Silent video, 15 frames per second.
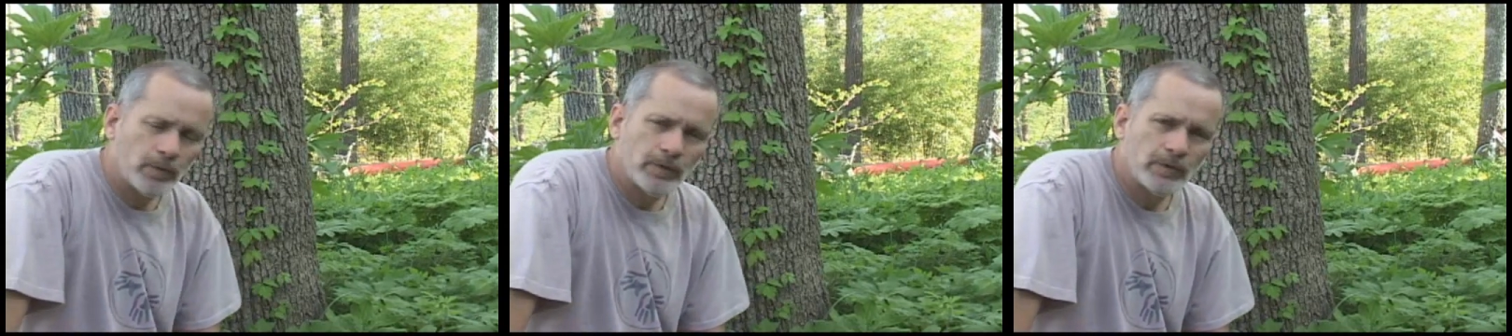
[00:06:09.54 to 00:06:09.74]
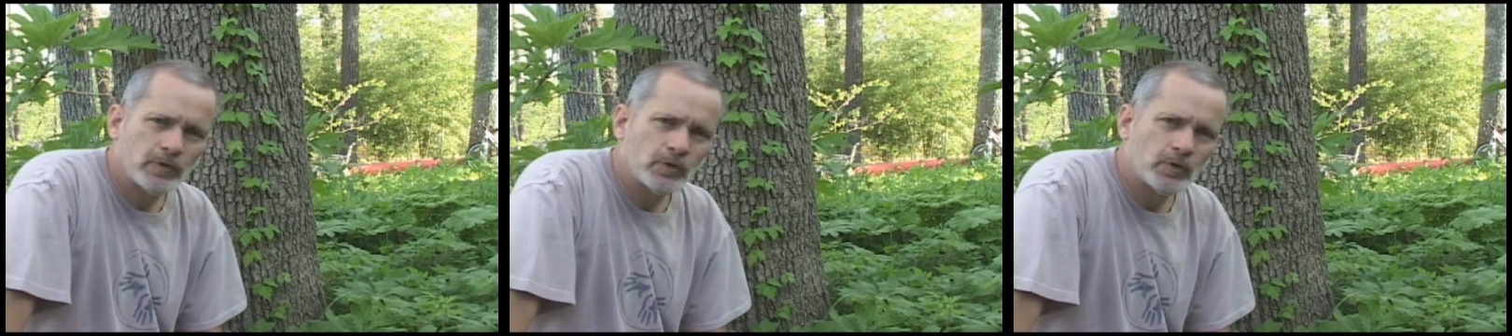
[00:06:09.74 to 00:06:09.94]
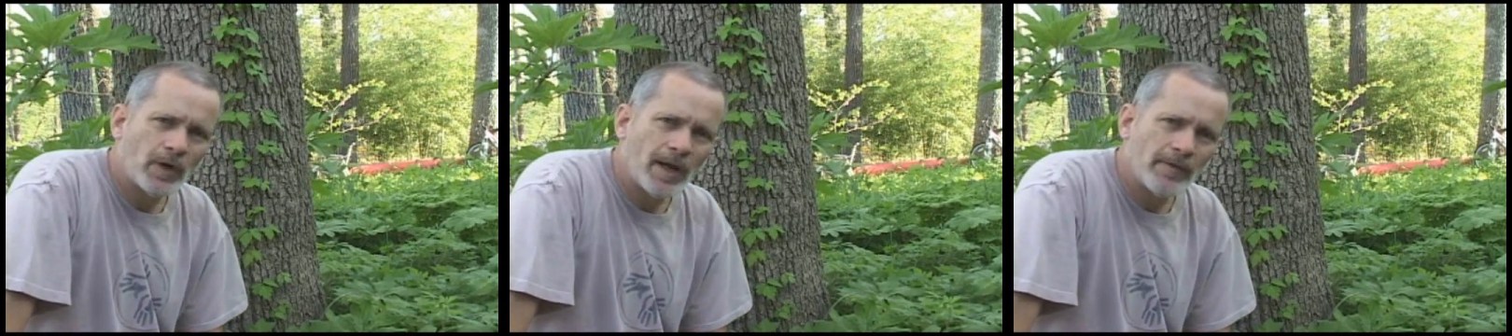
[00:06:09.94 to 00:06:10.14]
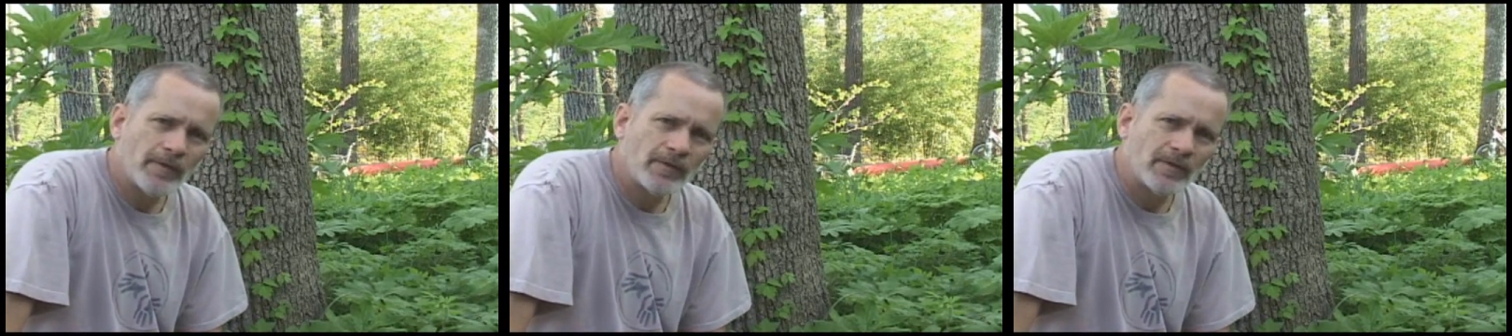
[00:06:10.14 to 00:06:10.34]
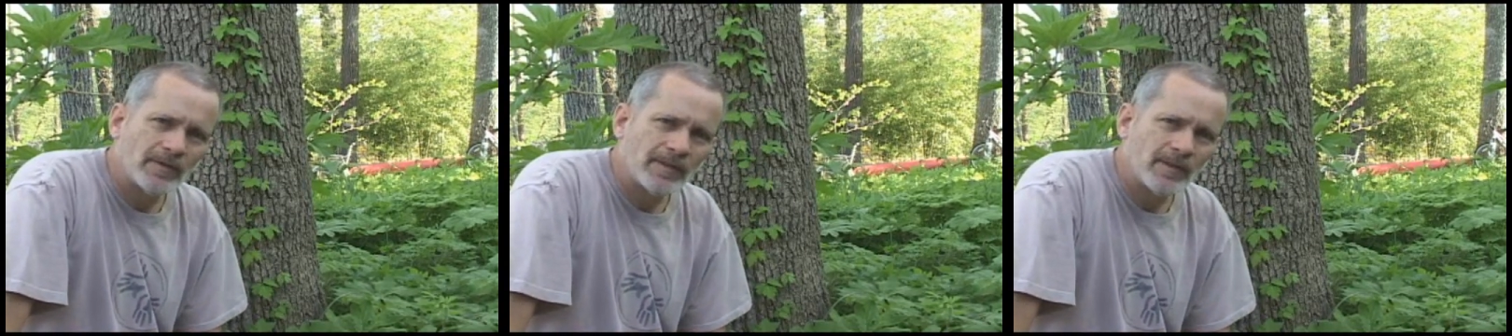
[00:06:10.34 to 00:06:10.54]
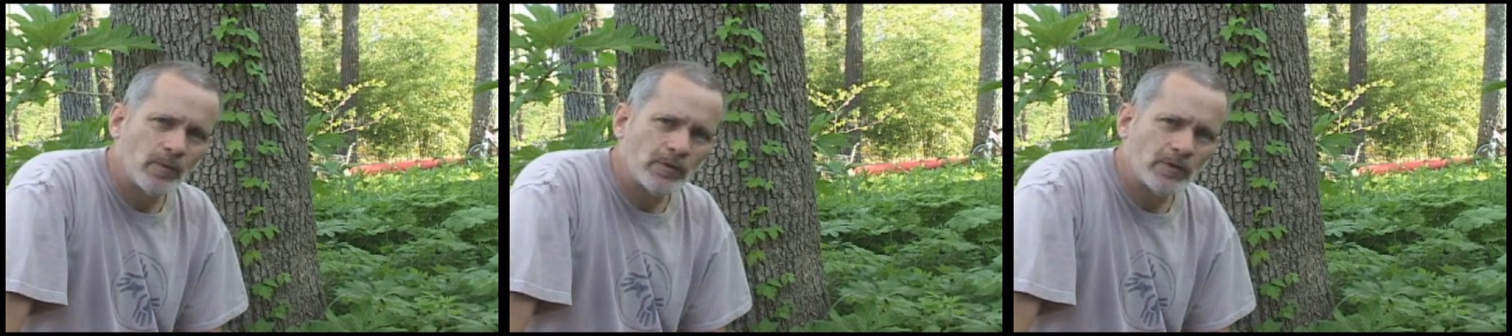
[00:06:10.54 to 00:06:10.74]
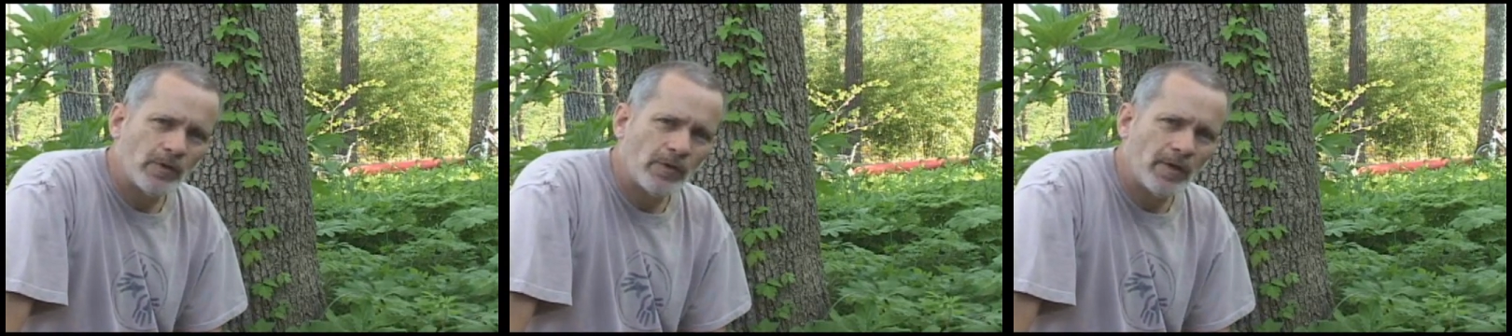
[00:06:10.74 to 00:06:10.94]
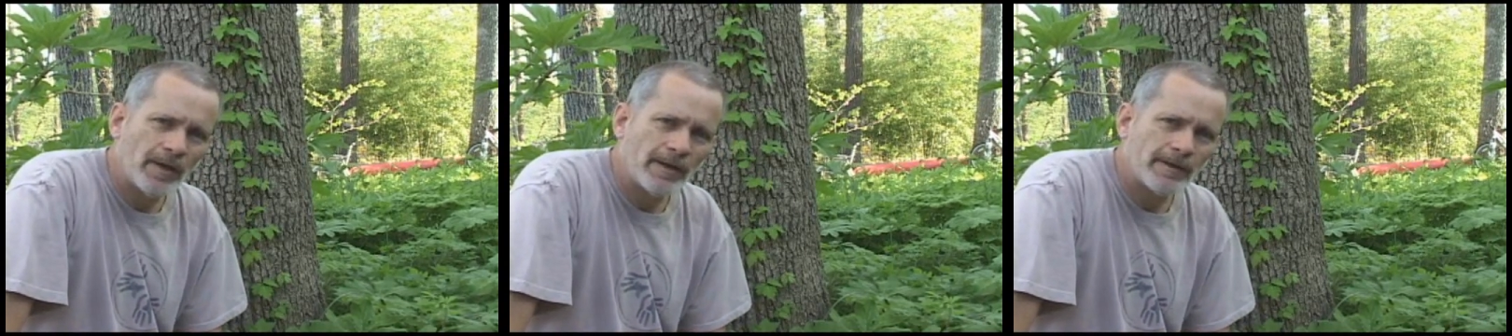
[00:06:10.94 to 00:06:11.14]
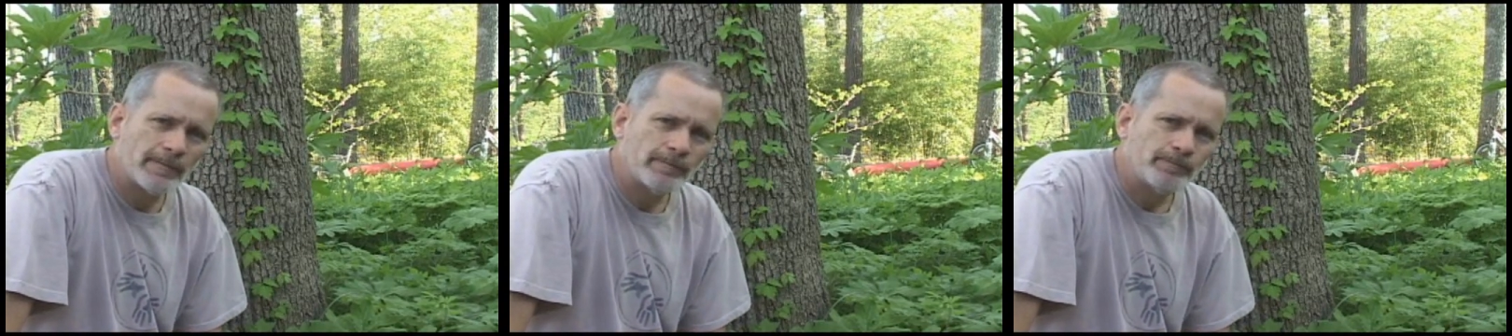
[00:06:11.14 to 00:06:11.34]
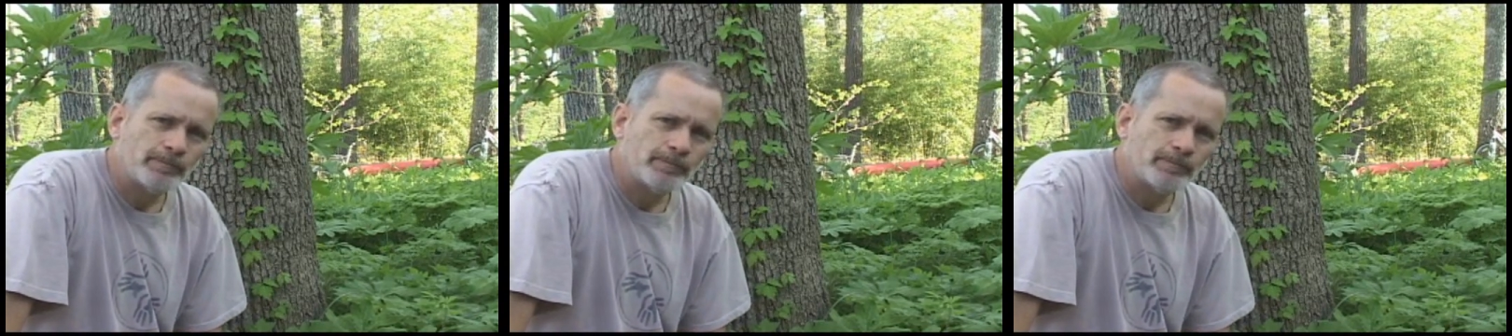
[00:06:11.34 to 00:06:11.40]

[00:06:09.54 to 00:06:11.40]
woods, try this and see what you think.